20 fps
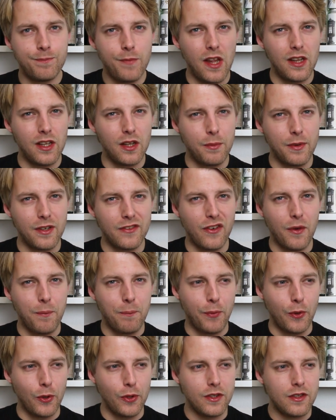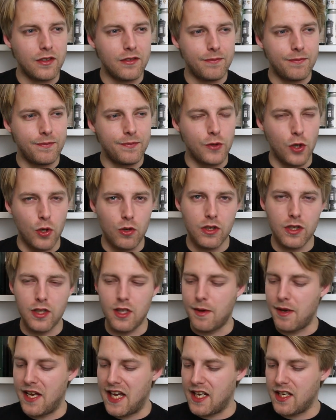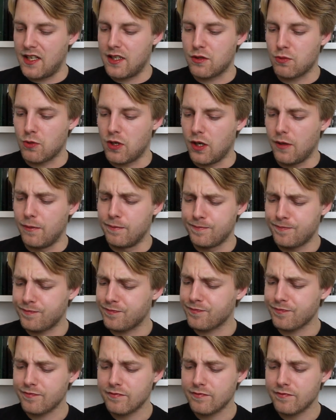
a little bit of a burnt note in the end as well,